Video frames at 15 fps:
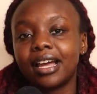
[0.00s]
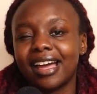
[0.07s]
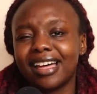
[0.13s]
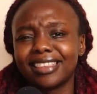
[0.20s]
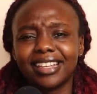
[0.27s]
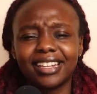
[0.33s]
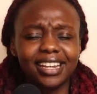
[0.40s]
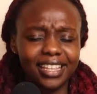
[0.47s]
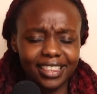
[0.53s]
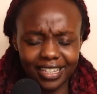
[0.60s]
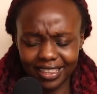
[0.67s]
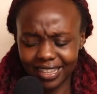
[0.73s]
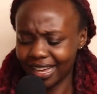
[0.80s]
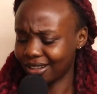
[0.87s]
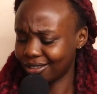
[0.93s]
And then I
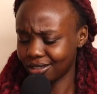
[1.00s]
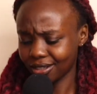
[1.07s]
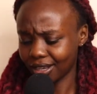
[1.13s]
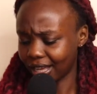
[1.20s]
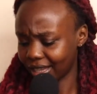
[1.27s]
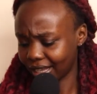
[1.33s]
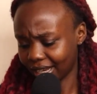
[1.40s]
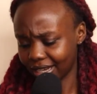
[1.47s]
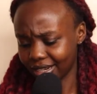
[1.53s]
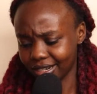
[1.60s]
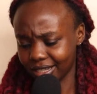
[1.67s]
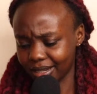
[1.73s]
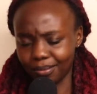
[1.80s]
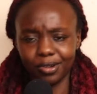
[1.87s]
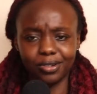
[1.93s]
think there are also other
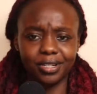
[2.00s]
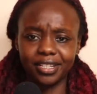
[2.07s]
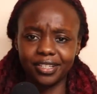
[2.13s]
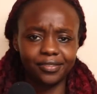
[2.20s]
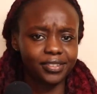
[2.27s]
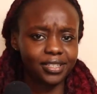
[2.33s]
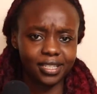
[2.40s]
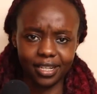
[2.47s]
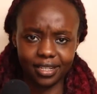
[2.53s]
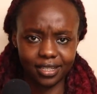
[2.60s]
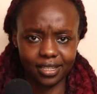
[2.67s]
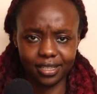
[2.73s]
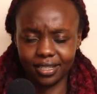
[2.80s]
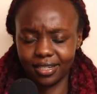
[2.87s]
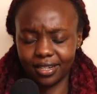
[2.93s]
countries about e-visas
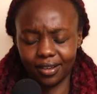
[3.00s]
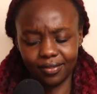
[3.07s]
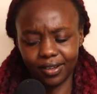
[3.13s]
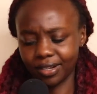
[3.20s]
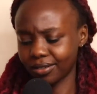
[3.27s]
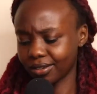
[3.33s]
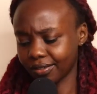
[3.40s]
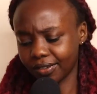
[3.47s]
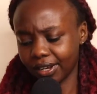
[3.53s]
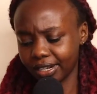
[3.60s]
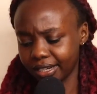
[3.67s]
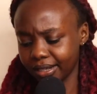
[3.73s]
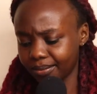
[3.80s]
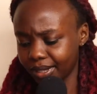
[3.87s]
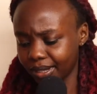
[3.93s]
and stuff. I don't know if I'll
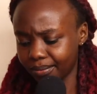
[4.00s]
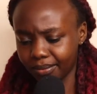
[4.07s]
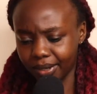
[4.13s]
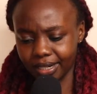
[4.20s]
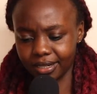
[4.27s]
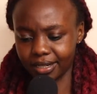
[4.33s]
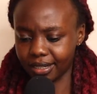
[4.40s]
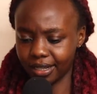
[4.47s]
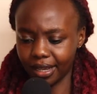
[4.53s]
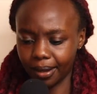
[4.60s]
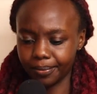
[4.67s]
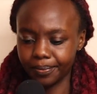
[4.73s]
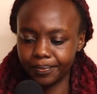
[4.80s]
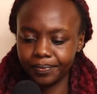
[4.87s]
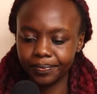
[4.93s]
name them, but yeah.
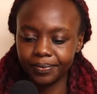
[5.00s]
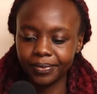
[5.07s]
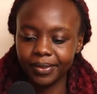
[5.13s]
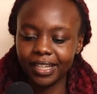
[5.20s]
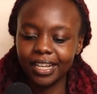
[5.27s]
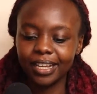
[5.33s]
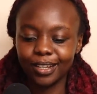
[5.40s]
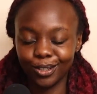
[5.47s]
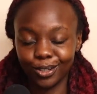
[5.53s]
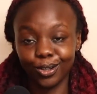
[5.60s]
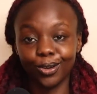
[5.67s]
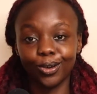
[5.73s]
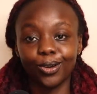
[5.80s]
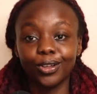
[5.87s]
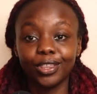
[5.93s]

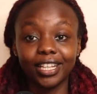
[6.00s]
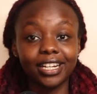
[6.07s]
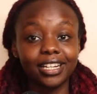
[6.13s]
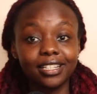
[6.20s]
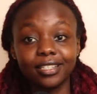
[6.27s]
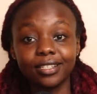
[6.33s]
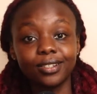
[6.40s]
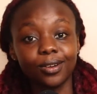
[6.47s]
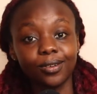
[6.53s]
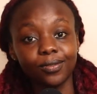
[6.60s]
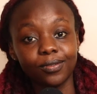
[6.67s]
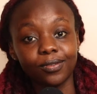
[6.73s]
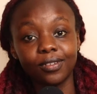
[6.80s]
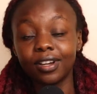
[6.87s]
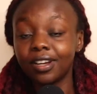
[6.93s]
So on the list
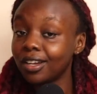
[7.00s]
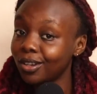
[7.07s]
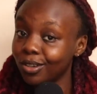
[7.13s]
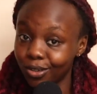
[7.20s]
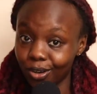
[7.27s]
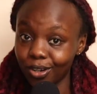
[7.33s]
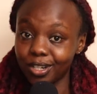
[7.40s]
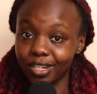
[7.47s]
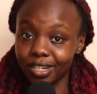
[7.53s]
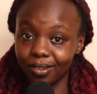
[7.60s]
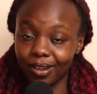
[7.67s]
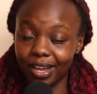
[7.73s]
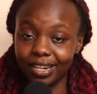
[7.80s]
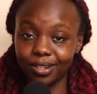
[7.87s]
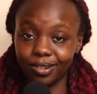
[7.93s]
of not
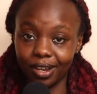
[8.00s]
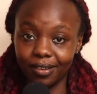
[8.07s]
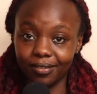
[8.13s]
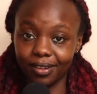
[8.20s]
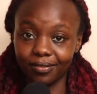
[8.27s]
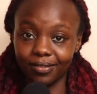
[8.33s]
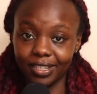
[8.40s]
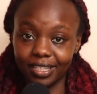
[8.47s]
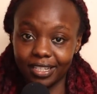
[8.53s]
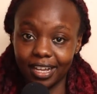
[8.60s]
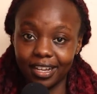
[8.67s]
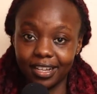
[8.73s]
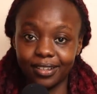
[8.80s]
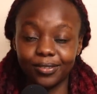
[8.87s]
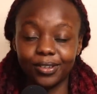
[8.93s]
required to have a
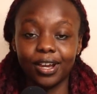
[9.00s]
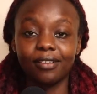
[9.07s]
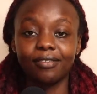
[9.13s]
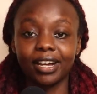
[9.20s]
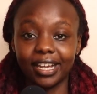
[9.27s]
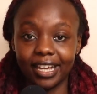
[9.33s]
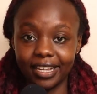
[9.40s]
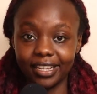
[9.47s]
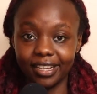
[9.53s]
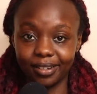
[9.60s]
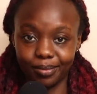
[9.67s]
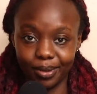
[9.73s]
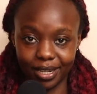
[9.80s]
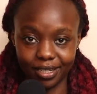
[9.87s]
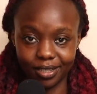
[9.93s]
visa, if you have a
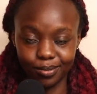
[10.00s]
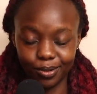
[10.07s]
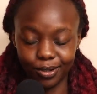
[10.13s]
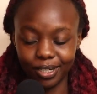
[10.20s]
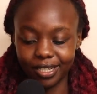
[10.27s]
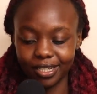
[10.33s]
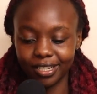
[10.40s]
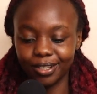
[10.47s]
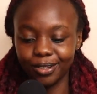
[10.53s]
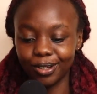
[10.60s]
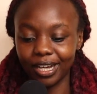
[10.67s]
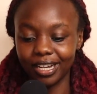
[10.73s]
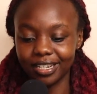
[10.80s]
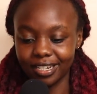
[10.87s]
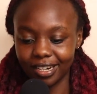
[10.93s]
Kenyan passport, you
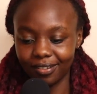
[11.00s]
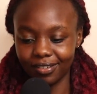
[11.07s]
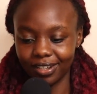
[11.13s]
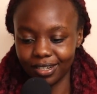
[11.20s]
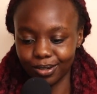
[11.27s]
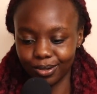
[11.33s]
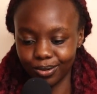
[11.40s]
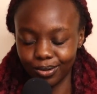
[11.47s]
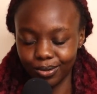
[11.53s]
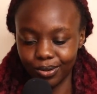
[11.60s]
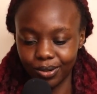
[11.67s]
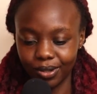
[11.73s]
can travel to,